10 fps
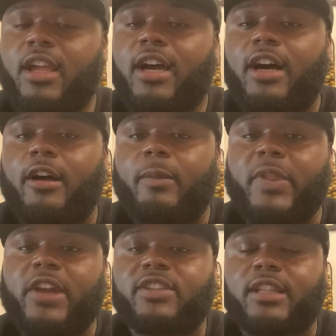on.
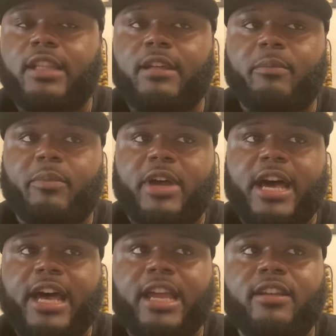There's a lot
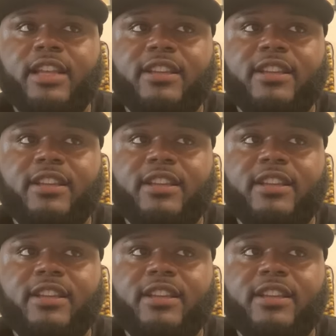behind.